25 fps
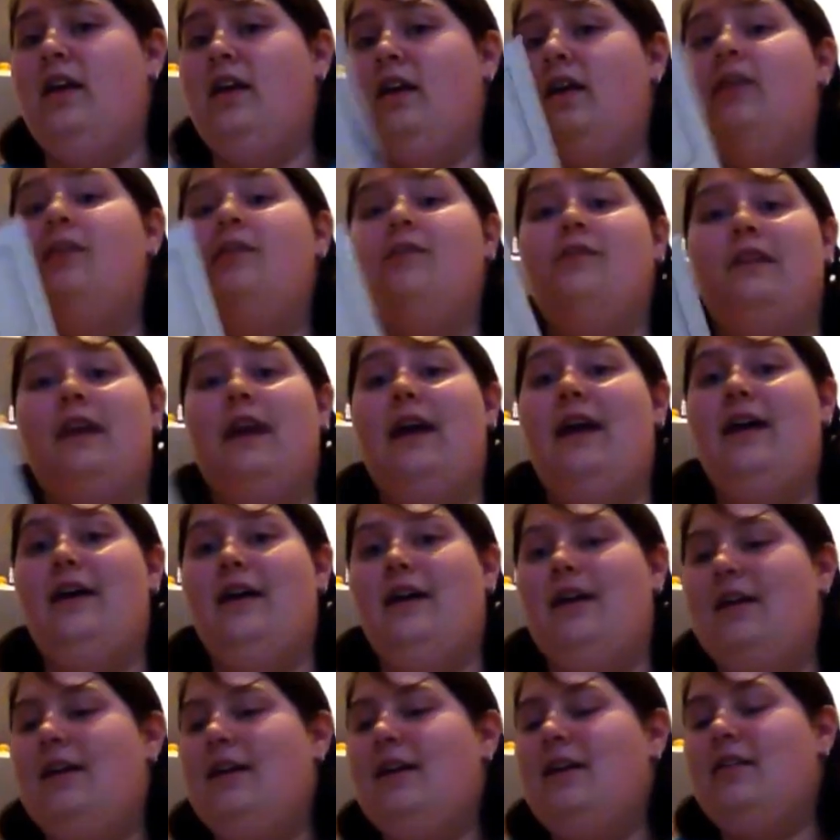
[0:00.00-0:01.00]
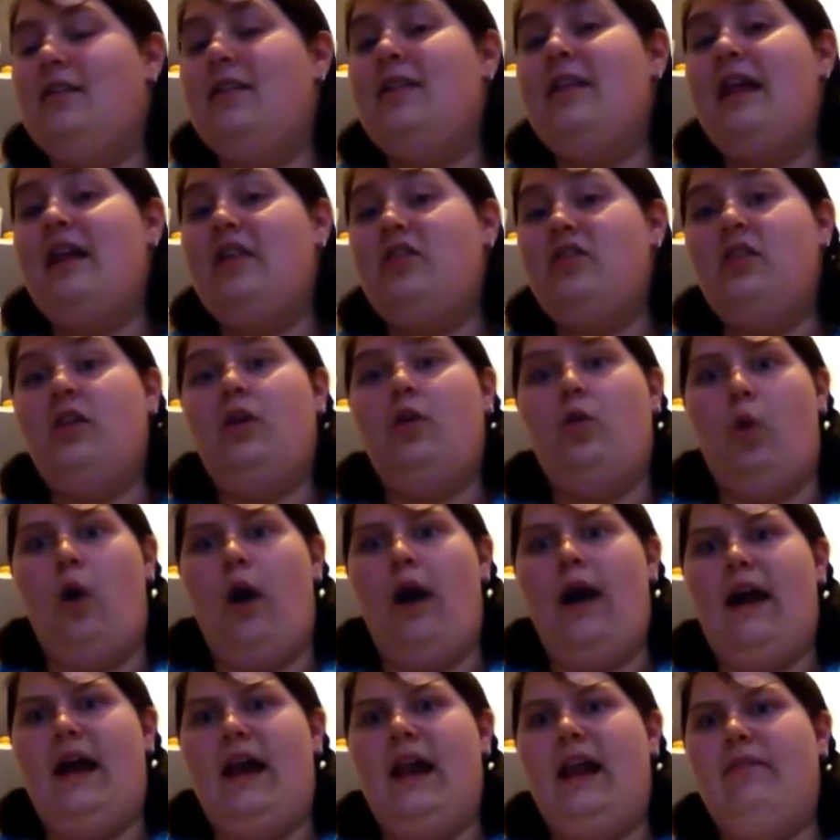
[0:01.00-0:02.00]
oh yeah, because there's actually
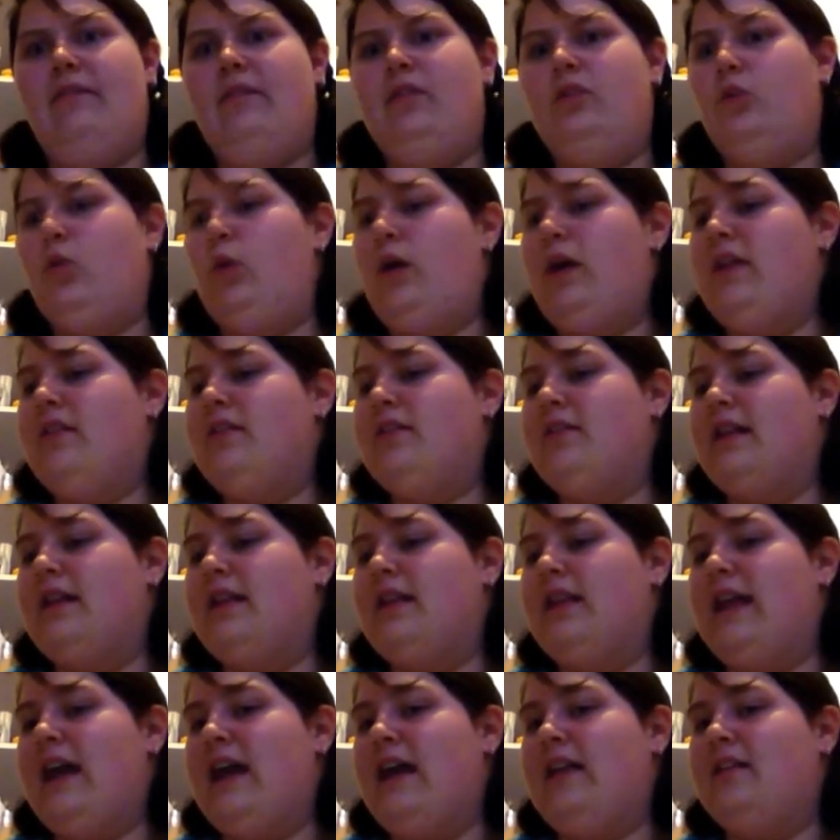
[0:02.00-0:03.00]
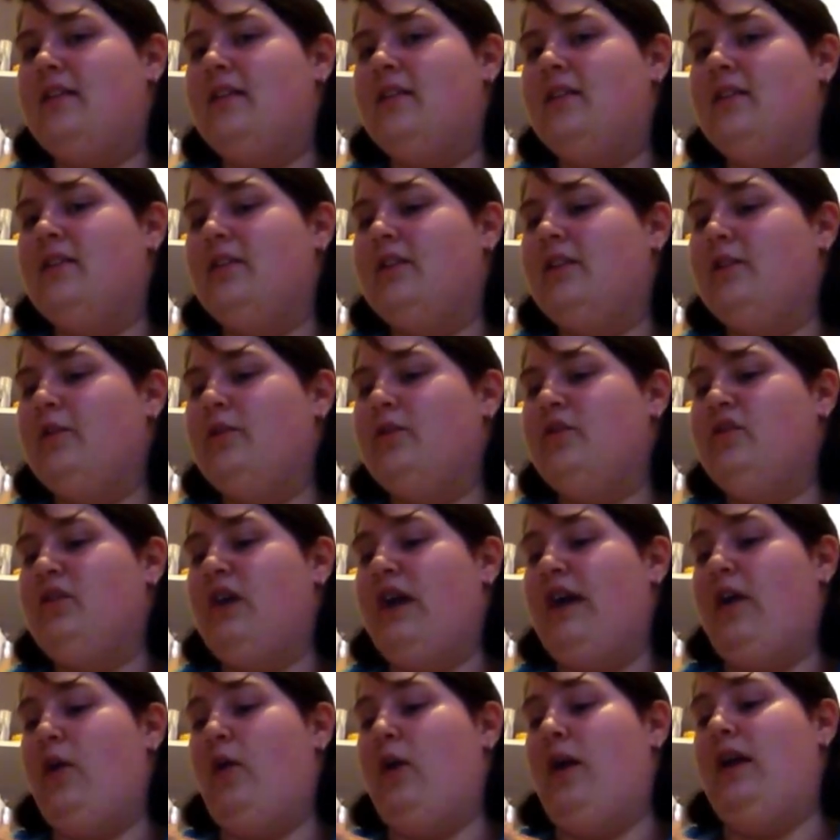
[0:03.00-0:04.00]
quite a clever twist at the end, which
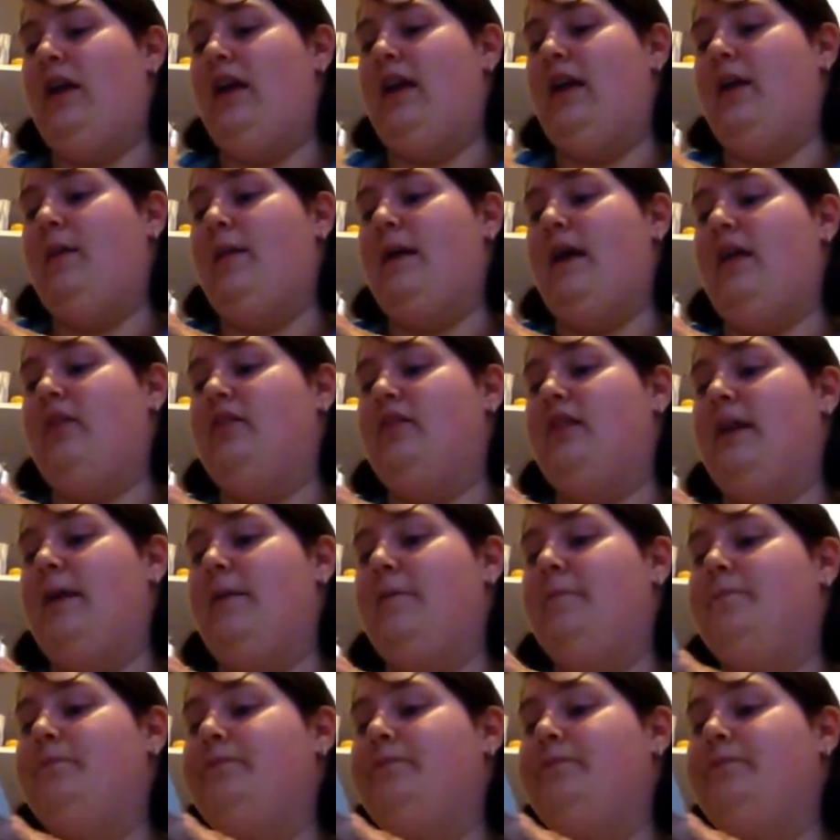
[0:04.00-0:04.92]
I quite like about it.